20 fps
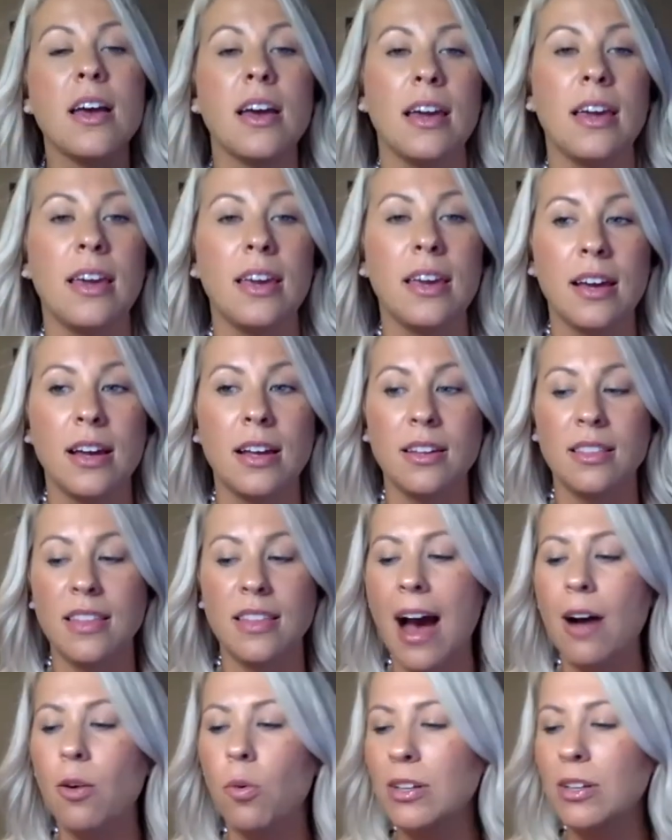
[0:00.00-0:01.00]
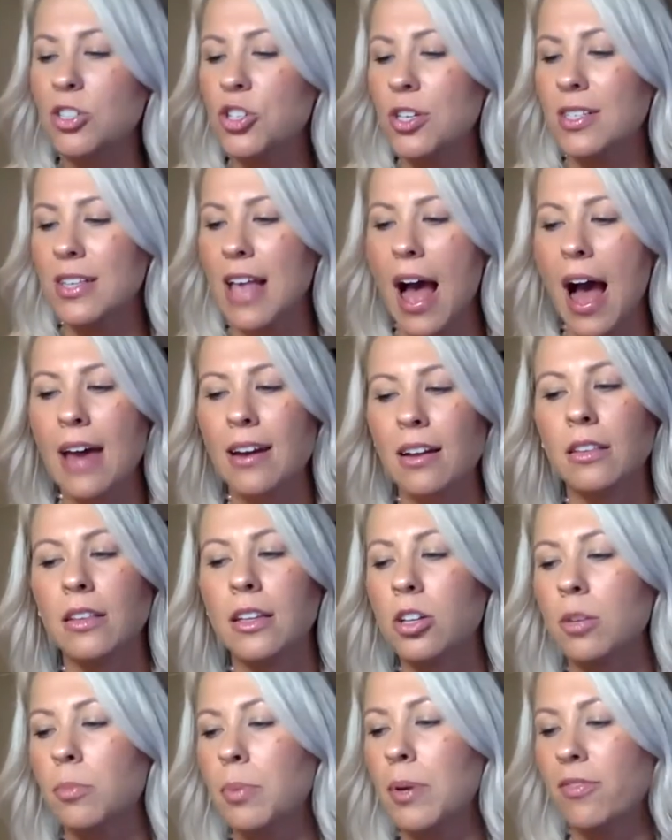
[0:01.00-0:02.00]
And that one, just add a
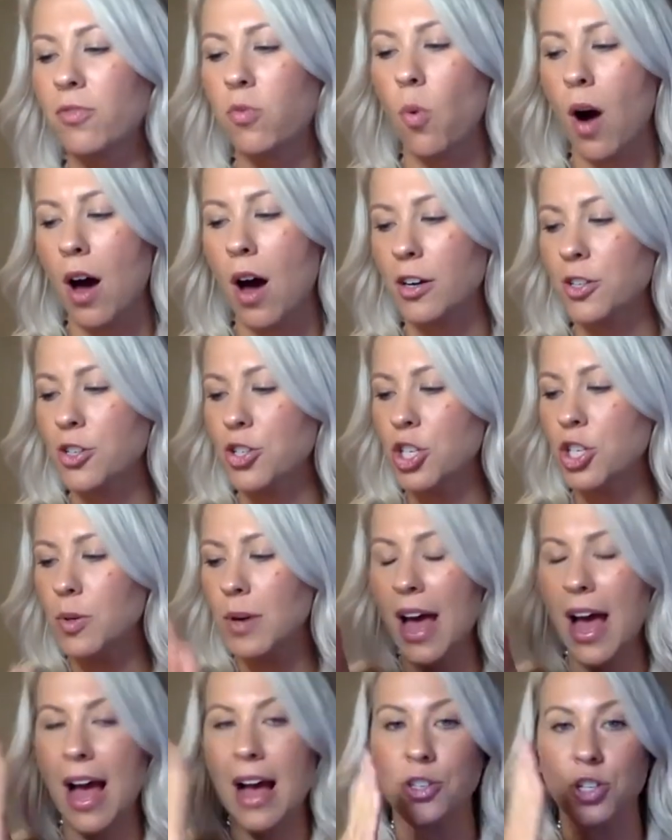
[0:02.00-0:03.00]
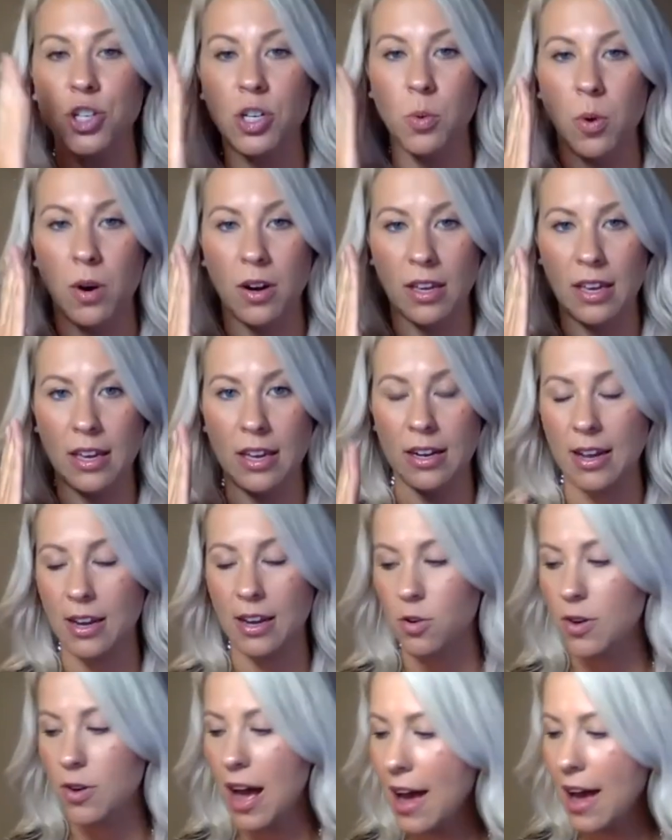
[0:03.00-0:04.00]
little bit of water to it as you're working it in,
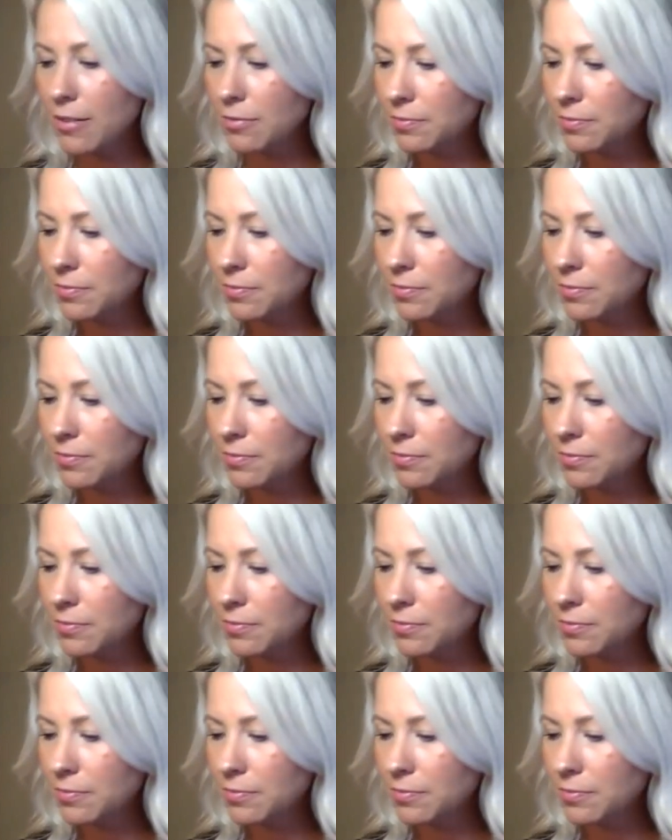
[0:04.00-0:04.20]
okay?